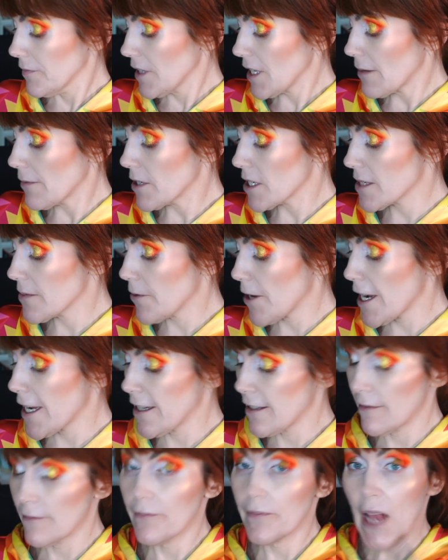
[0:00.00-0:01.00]
I'm going to spray
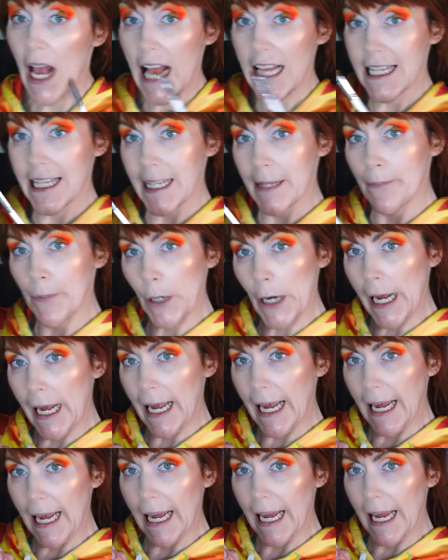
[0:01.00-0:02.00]
it.
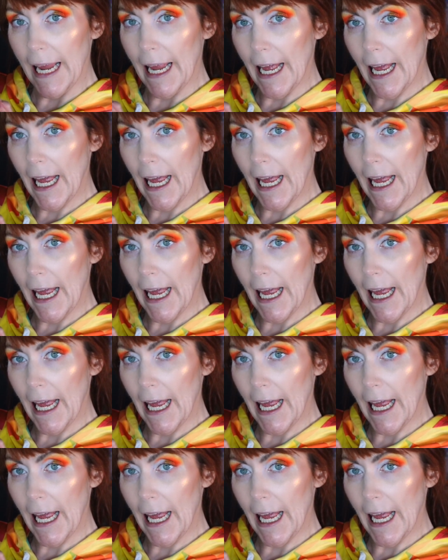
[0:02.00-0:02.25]
Spray.